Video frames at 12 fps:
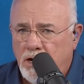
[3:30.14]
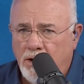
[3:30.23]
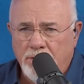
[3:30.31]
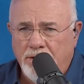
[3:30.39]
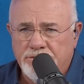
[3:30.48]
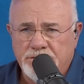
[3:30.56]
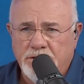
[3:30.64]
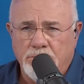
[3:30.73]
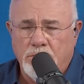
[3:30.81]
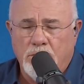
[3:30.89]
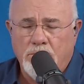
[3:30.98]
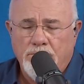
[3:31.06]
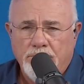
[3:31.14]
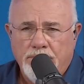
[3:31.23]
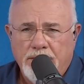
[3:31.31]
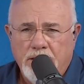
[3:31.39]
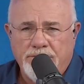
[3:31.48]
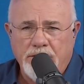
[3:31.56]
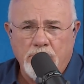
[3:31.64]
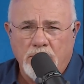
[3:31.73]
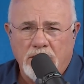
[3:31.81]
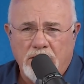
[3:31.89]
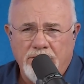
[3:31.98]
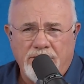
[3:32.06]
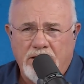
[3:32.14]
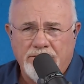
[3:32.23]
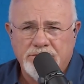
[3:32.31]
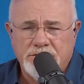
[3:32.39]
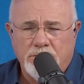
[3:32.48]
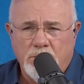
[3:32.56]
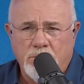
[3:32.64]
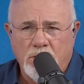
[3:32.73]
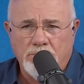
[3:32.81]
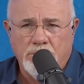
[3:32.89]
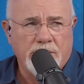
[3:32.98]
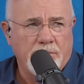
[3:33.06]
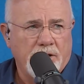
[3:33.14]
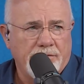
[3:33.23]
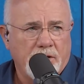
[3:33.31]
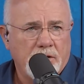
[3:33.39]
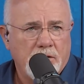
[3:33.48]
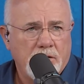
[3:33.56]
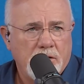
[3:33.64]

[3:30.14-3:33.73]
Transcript: I would have zero... If they want to leave, I'd have zero problem with them leaving.